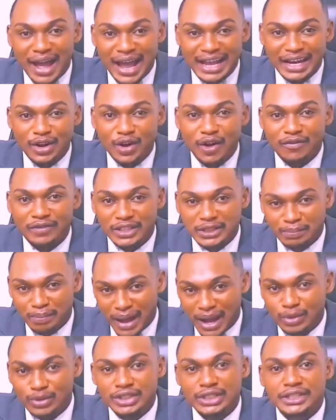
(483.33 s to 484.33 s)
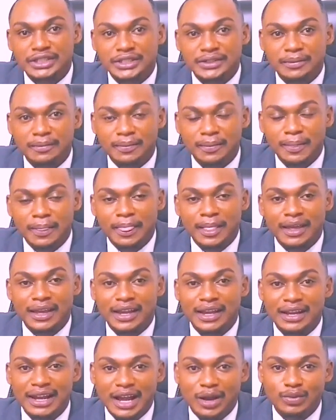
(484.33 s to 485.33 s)
either of the spouses
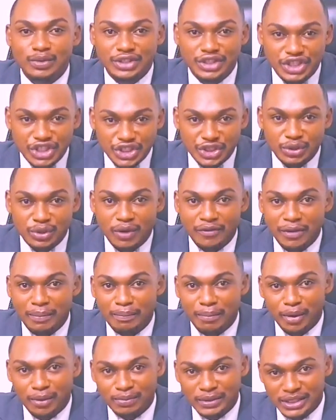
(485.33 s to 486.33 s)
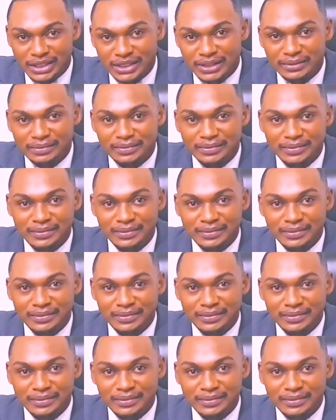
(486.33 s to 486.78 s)
in acquisition of a property,